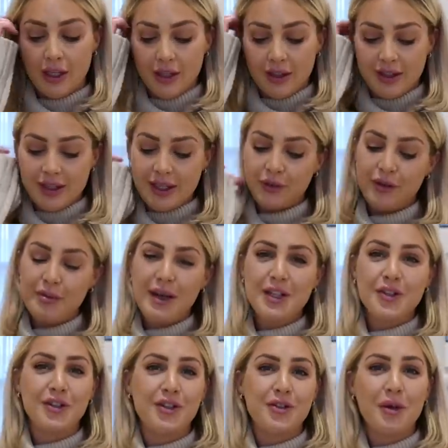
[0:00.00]
The delivery
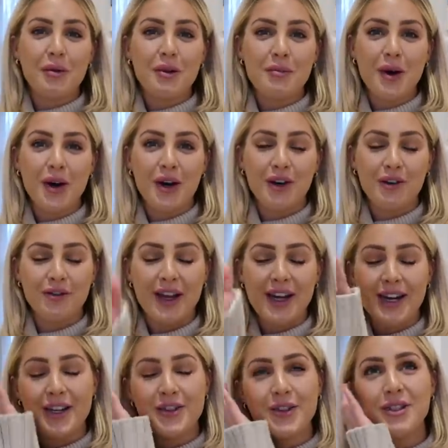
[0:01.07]
man just dropped them off,
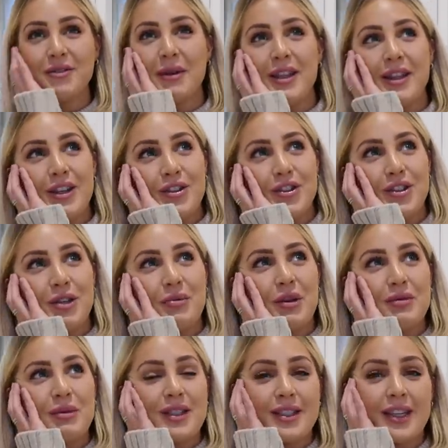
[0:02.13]
and I just made that
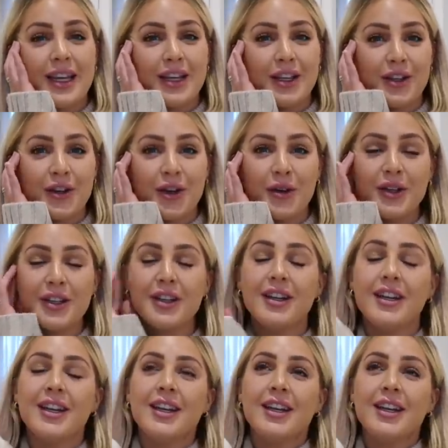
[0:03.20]
stupid mistake, you know, and